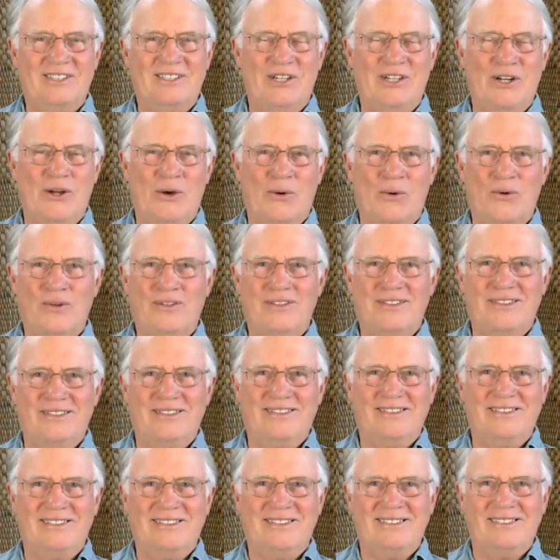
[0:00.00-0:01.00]
you know,
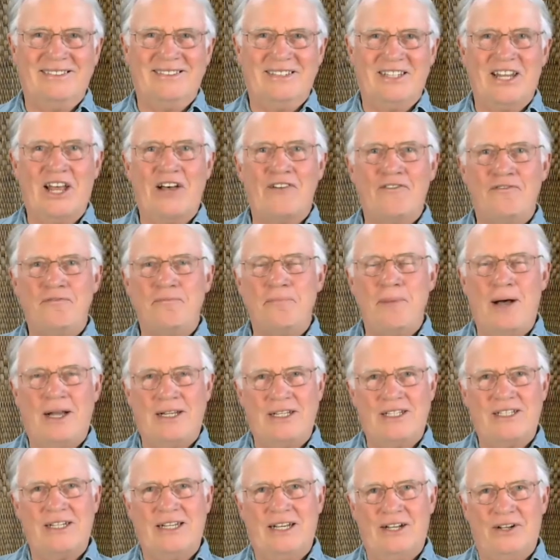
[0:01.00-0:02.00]
love
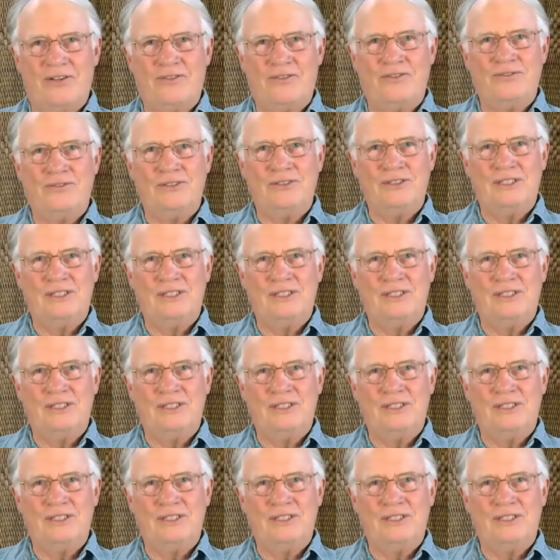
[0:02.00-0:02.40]
myself,